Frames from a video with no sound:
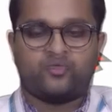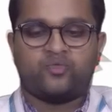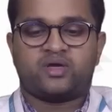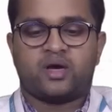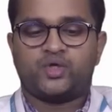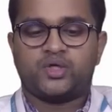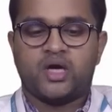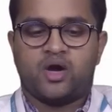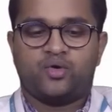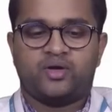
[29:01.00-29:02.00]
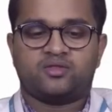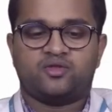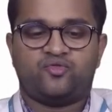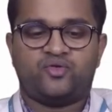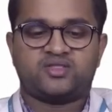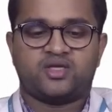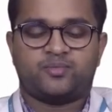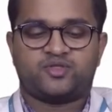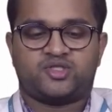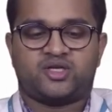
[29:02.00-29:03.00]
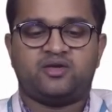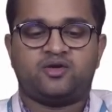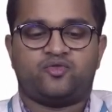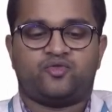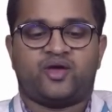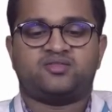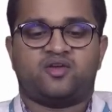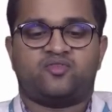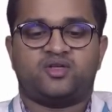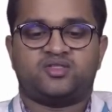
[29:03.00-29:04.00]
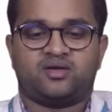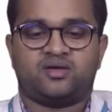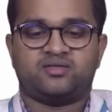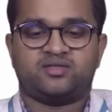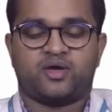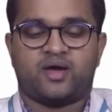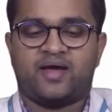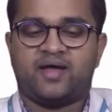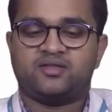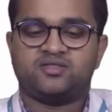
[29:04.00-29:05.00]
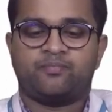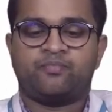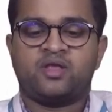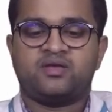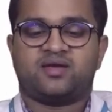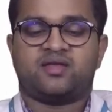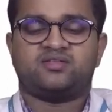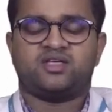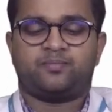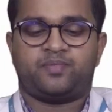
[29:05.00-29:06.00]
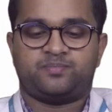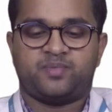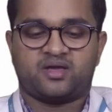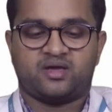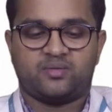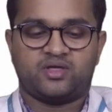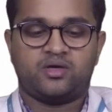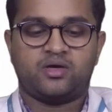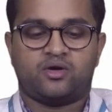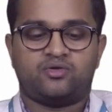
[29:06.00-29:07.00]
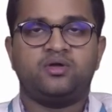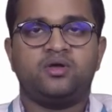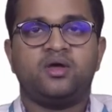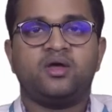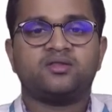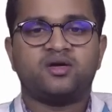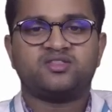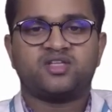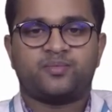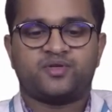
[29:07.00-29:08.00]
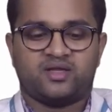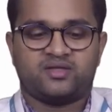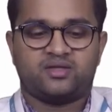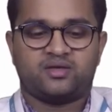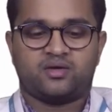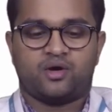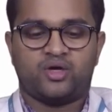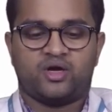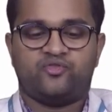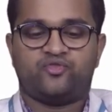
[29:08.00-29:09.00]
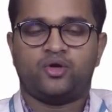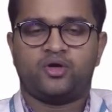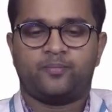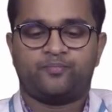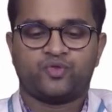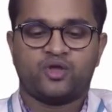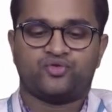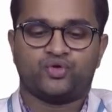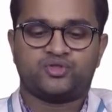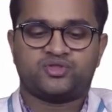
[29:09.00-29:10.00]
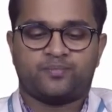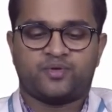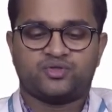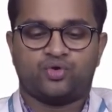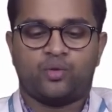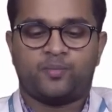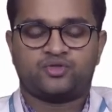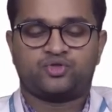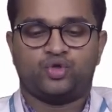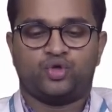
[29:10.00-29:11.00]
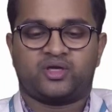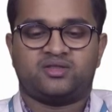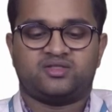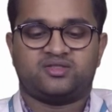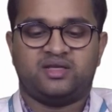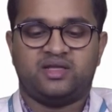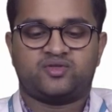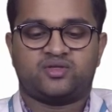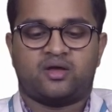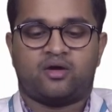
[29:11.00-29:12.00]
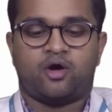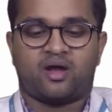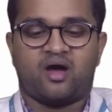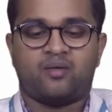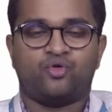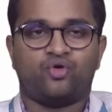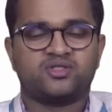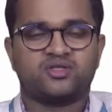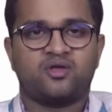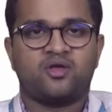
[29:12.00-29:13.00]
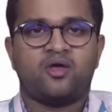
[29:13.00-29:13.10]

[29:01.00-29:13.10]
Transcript: Now we come to gowning. The first step is drying of hands after sterilizing your hands. Second step is picking up the gown. Third step is let the gown unfold. Fourth step is open to locate the sleeves or armholes.